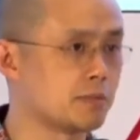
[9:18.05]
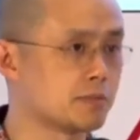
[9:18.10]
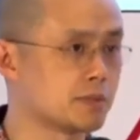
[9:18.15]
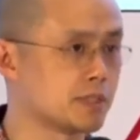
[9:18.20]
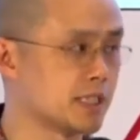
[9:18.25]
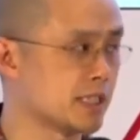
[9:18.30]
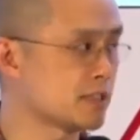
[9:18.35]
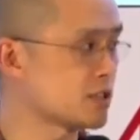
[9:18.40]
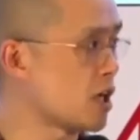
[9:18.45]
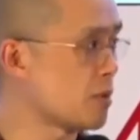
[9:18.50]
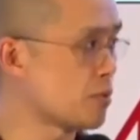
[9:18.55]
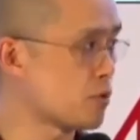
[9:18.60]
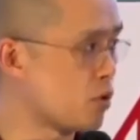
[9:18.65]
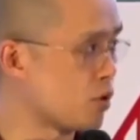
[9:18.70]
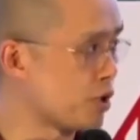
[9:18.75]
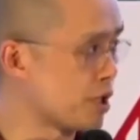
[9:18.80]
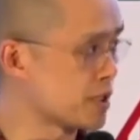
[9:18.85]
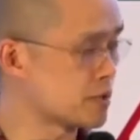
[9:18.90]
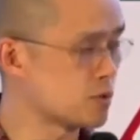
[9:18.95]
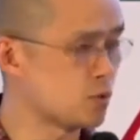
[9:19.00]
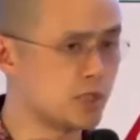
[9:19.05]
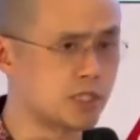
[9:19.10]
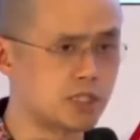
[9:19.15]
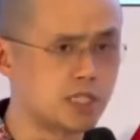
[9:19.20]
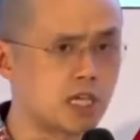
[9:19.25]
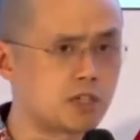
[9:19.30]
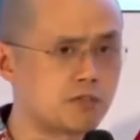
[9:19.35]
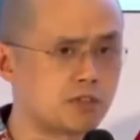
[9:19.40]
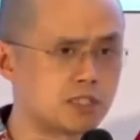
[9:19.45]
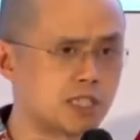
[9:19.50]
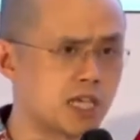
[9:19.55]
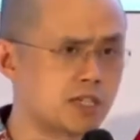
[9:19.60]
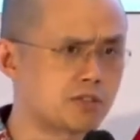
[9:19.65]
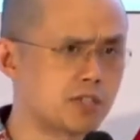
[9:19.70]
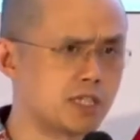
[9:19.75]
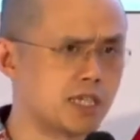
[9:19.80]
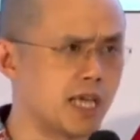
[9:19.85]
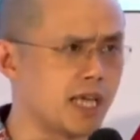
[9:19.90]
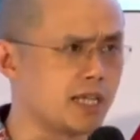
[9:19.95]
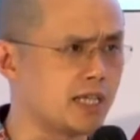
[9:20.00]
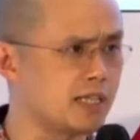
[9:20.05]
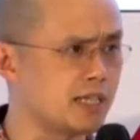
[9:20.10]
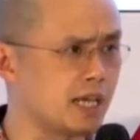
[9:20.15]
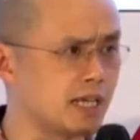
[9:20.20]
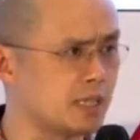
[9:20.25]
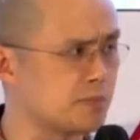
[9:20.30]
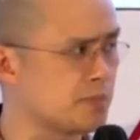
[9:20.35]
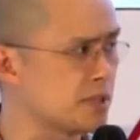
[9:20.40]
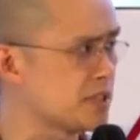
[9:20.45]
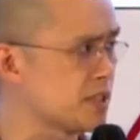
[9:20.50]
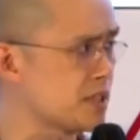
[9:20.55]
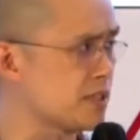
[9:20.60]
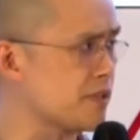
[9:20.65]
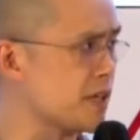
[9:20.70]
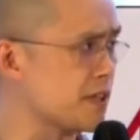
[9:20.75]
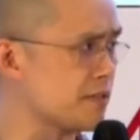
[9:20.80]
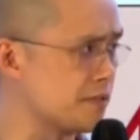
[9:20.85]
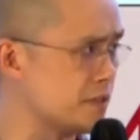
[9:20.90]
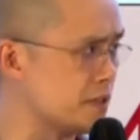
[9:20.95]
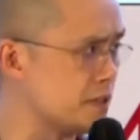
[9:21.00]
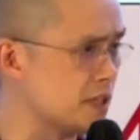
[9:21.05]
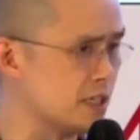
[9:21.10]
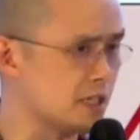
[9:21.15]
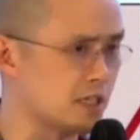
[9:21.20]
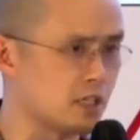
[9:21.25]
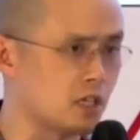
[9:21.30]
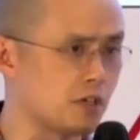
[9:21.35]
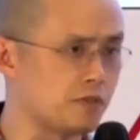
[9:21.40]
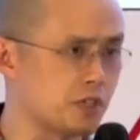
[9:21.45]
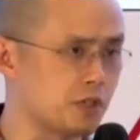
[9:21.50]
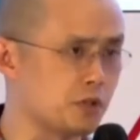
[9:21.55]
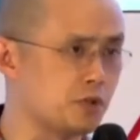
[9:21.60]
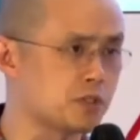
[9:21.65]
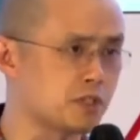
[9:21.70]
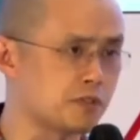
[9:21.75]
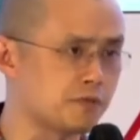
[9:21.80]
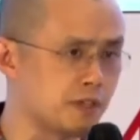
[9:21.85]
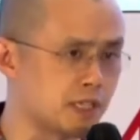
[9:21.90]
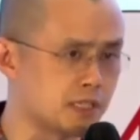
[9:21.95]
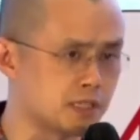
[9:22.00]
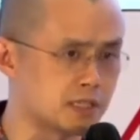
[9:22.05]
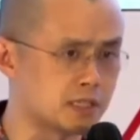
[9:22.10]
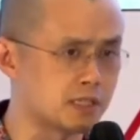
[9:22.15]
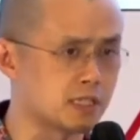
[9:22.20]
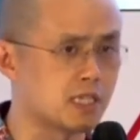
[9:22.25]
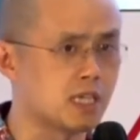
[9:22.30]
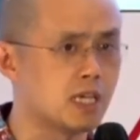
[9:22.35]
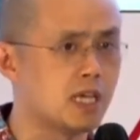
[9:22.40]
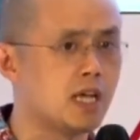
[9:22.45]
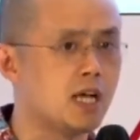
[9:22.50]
6 top coins, which covers actually 80–90% of the user funds.